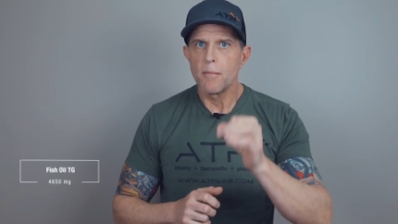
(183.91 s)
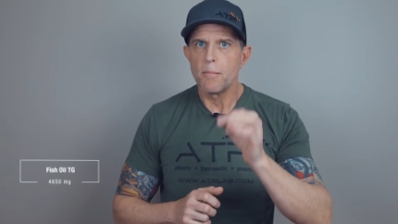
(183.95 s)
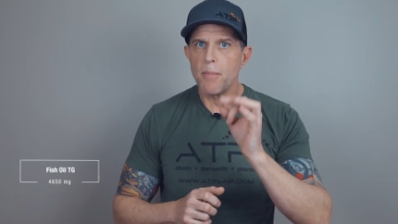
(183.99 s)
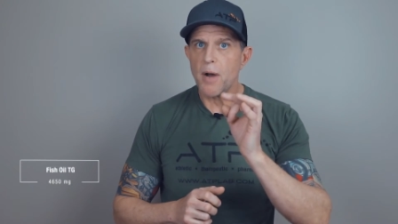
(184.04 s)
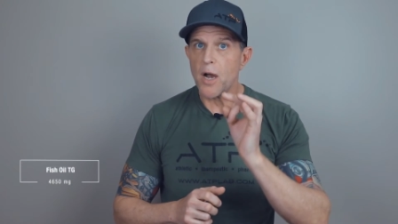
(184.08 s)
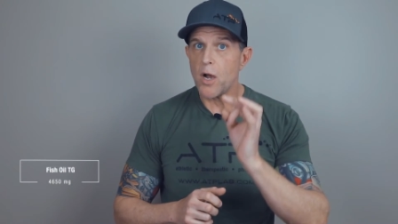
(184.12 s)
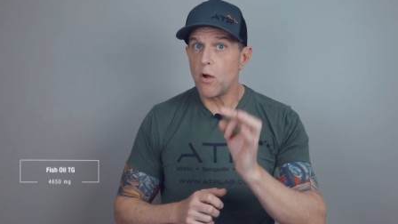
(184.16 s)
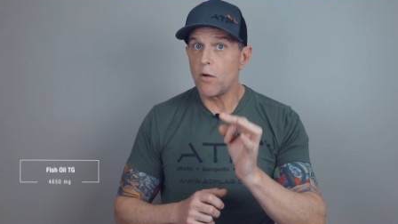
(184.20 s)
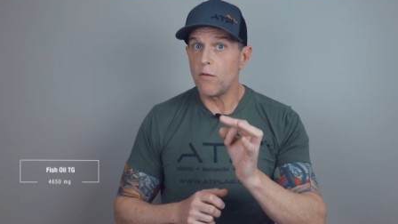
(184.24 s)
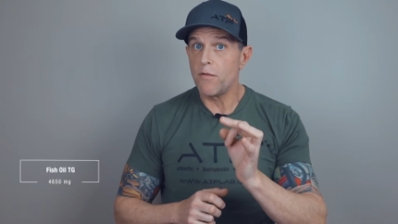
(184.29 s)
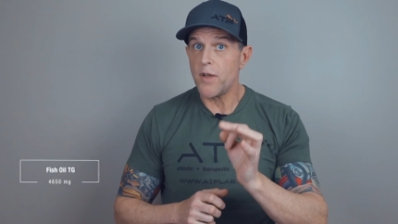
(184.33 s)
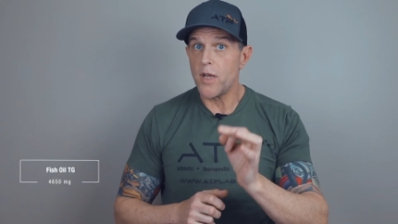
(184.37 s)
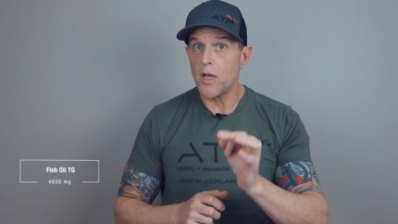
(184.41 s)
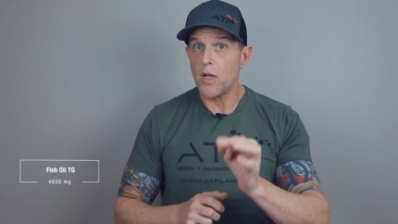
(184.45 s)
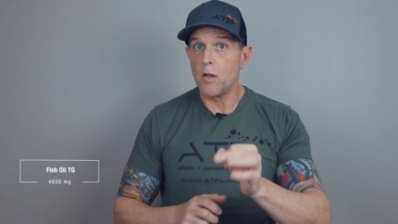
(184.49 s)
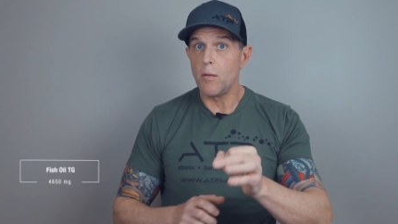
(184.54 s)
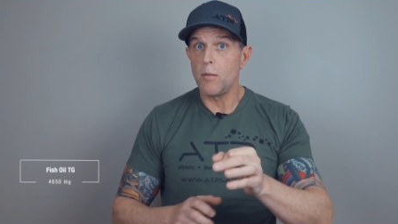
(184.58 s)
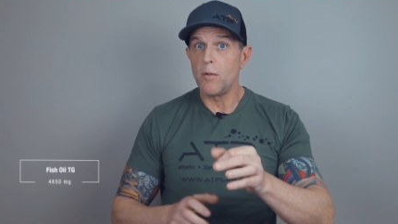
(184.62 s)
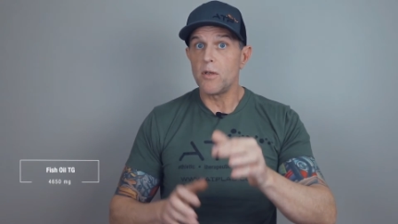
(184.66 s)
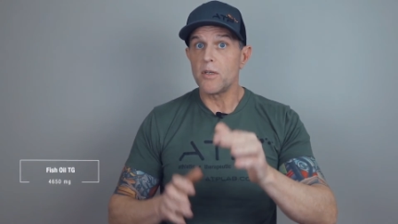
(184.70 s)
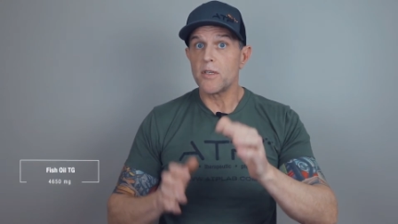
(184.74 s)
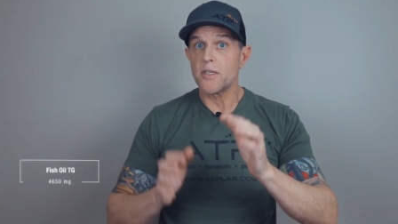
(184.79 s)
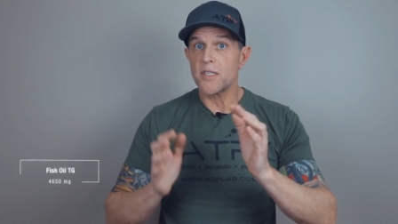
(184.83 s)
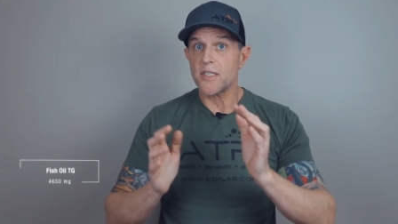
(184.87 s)

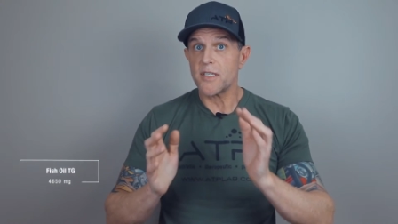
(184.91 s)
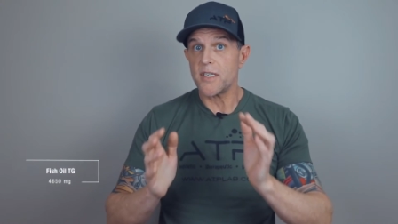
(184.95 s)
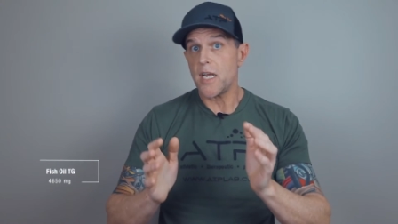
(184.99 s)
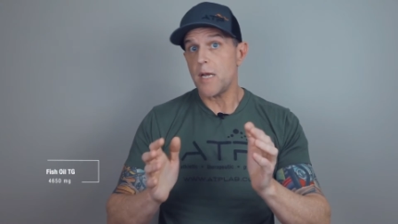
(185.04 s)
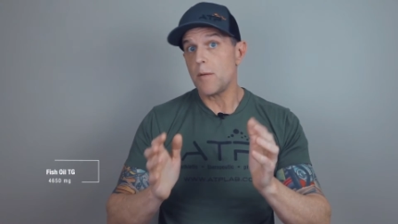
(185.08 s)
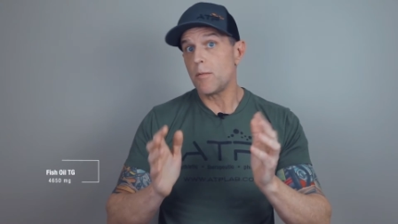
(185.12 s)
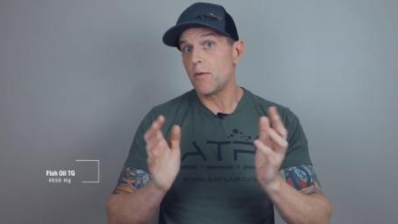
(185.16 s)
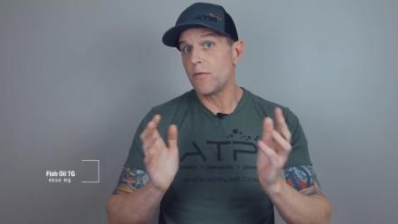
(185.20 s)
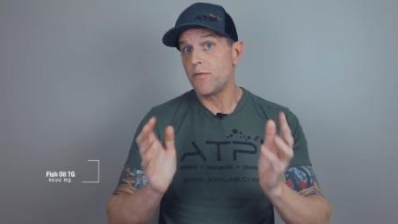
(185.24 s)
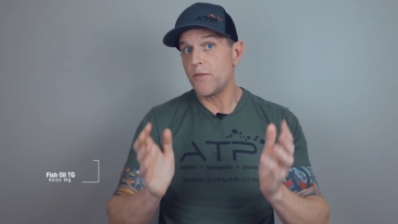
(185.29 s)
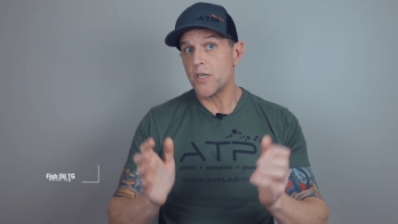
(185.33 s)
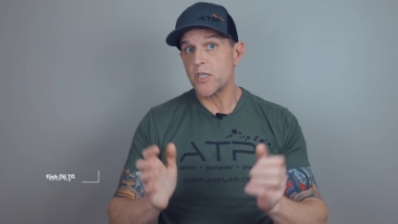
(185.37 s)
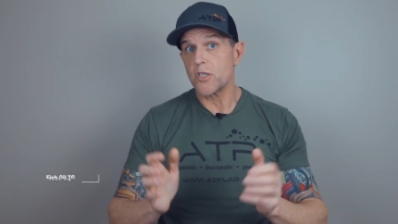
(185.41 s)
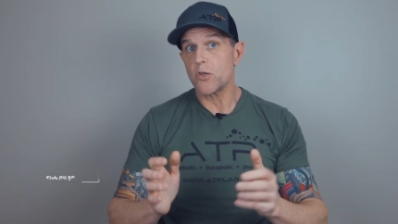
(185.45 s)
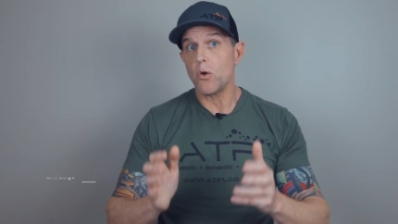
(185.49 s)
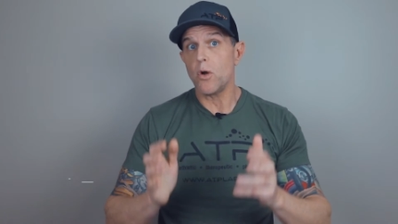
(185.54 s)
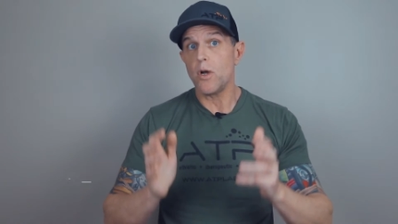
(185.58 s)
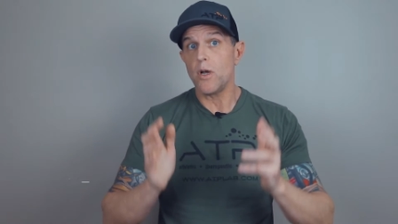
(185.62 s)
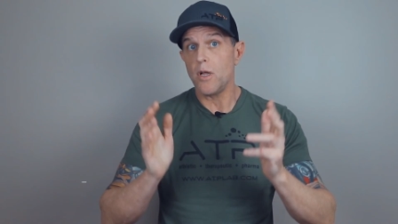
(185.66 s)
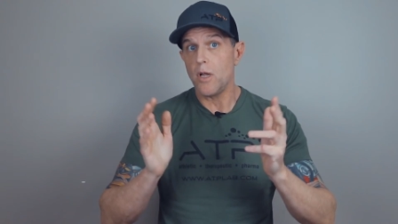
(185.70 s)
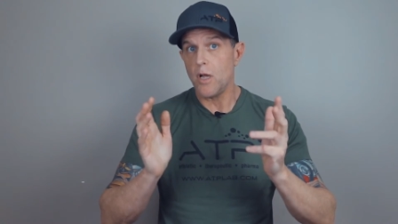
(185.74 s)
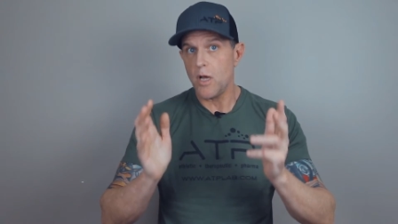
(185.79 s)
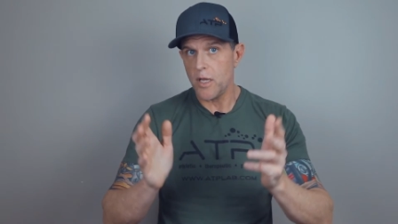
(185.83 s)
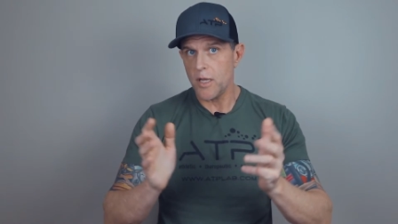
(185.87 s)
bioavailable, stable fish
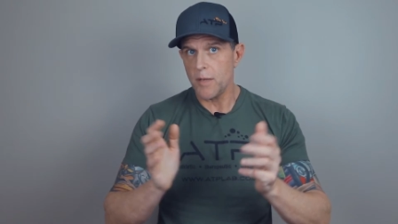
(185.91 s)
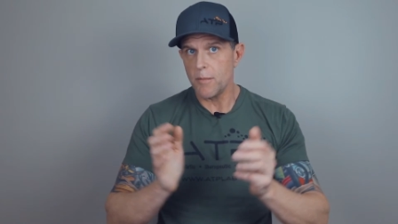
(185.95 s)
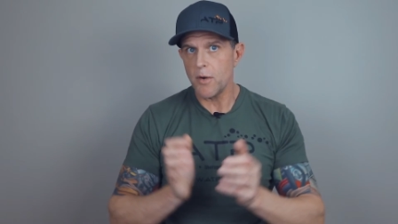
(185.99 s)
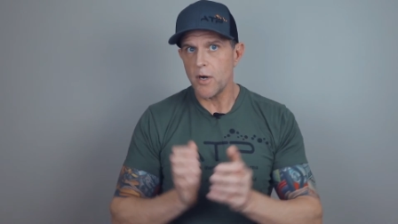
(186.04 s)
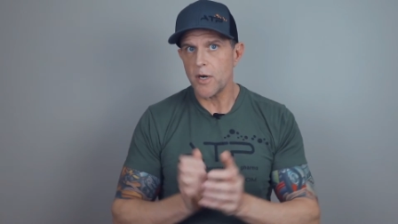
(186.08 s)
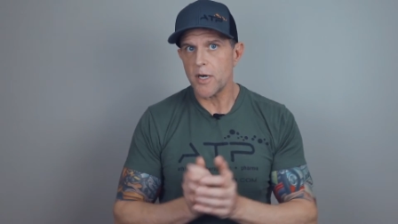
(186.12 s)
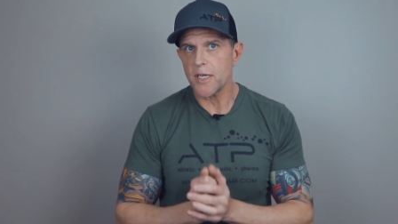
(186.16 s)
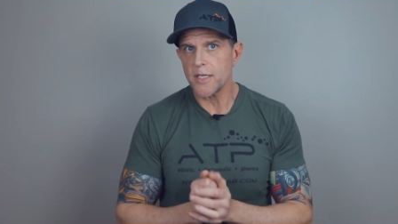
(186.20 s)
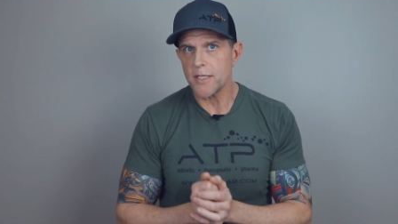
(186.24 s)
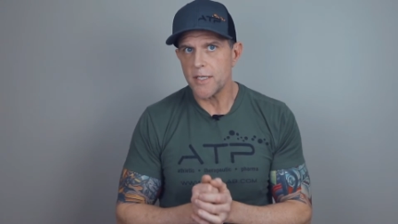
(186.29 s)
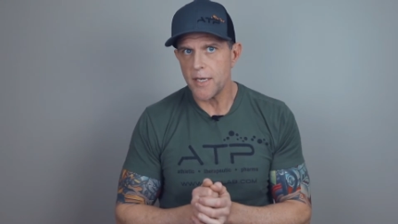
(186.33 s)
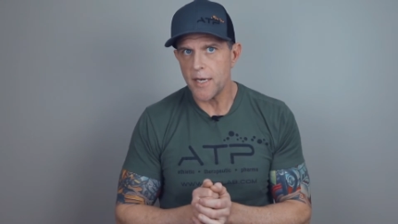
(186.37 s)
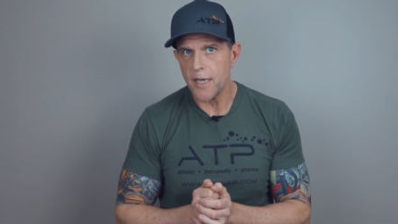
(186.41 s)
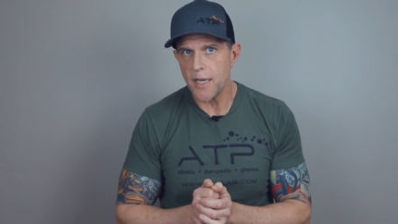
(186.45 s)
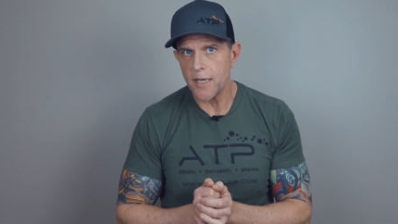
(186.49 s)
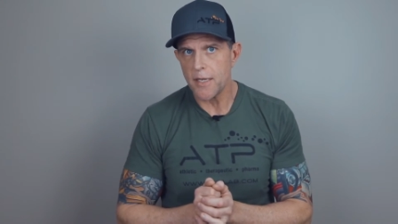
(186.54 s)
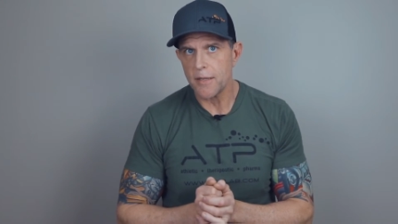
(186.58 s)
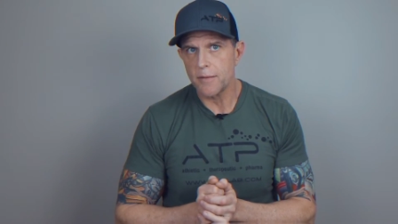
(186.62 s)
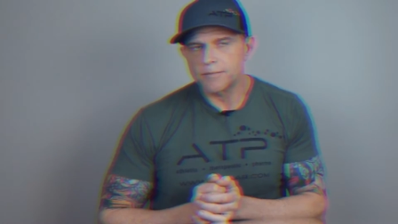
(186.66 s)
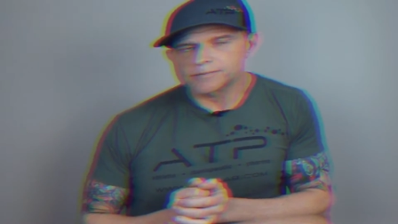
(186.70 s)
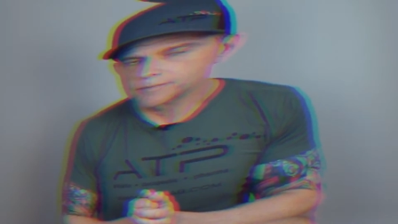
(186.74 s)
oil on the market today.